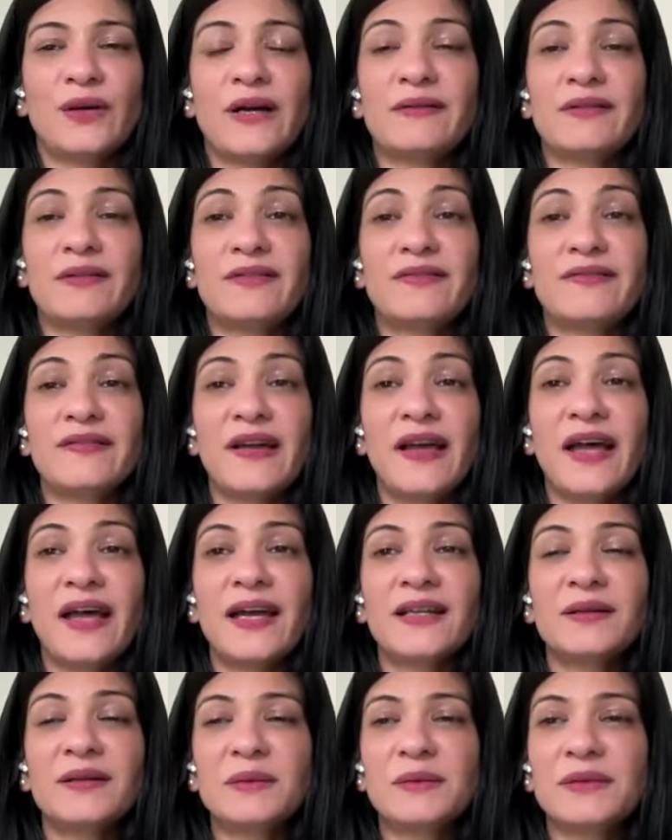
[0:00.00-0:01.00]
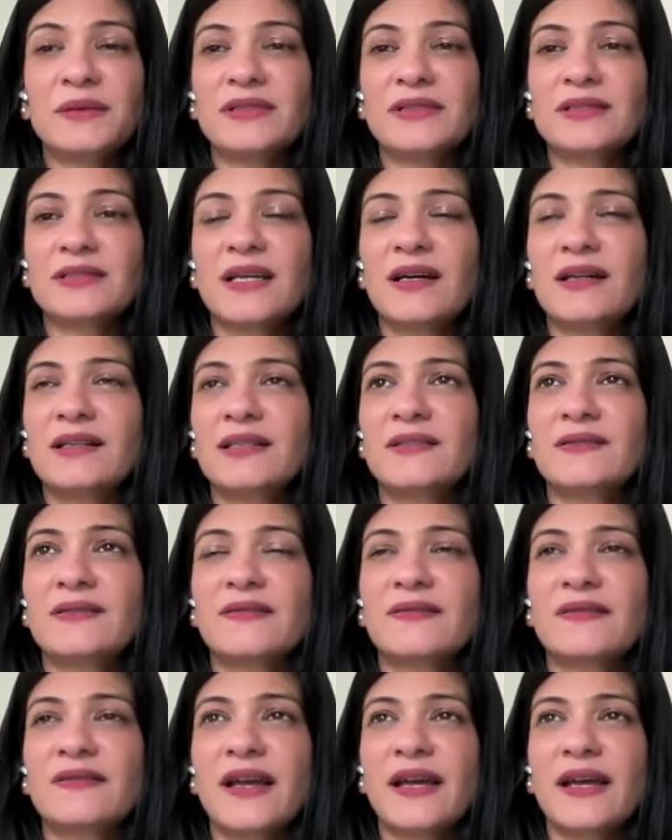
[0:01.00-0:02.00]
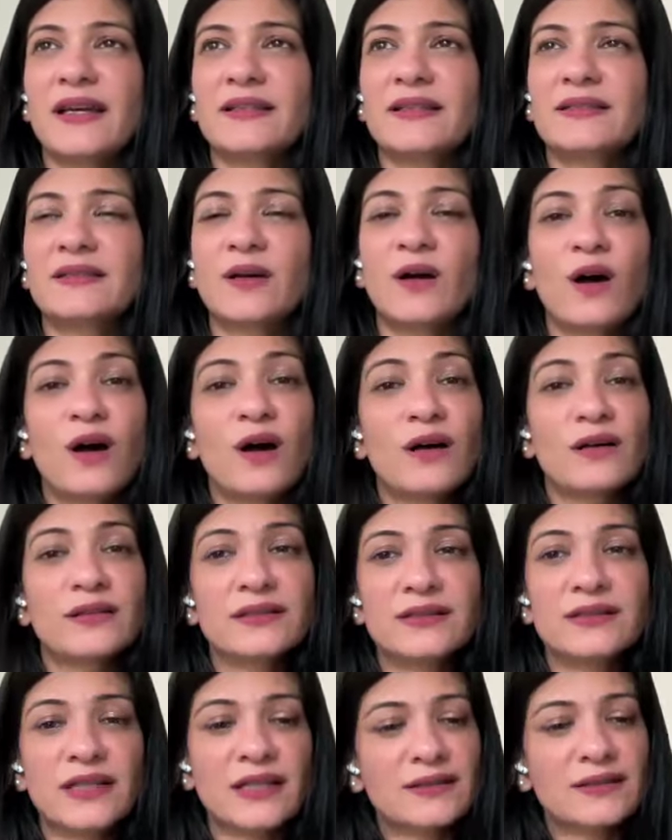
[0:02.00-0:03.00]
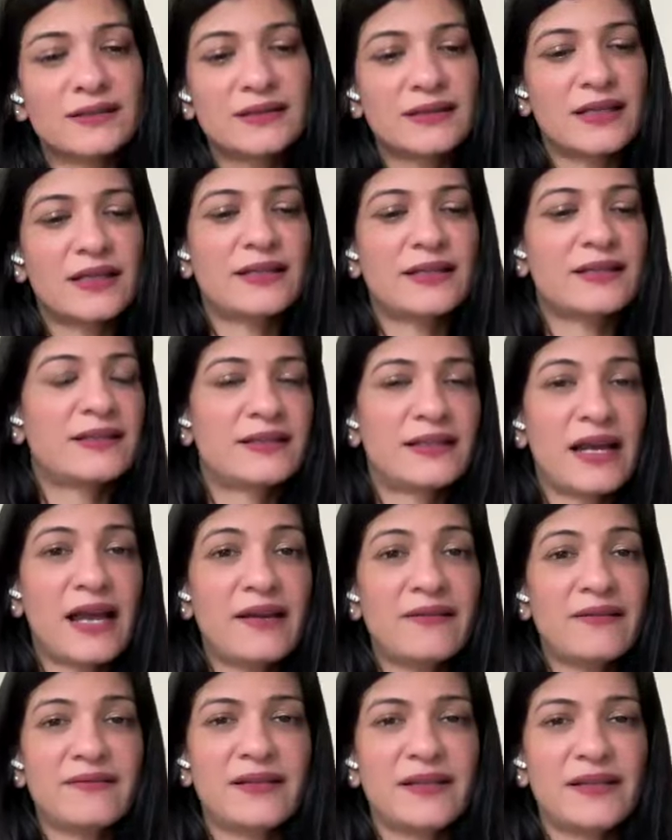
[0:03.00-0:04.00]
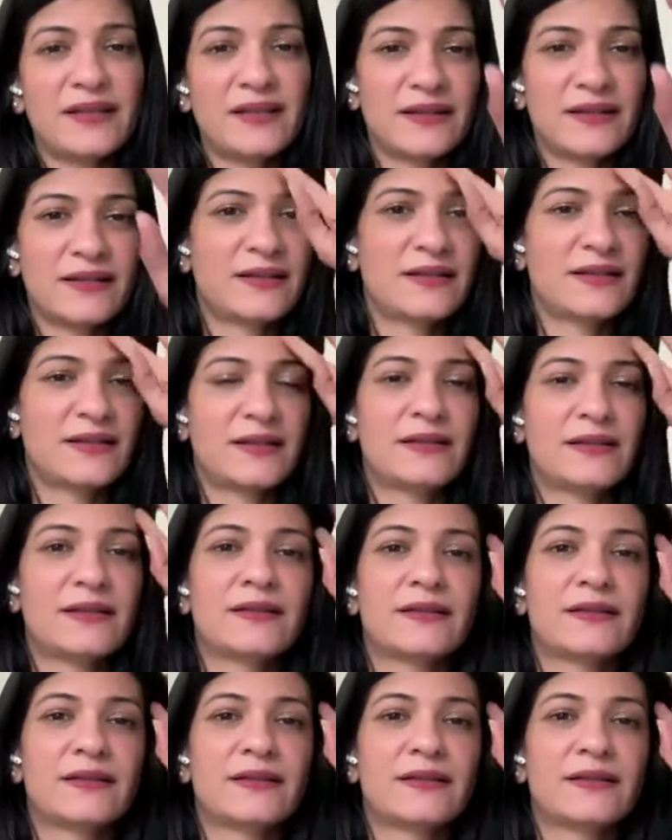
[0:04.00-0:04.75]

You have a fan, you just sound of the fan, horns outside, traffic.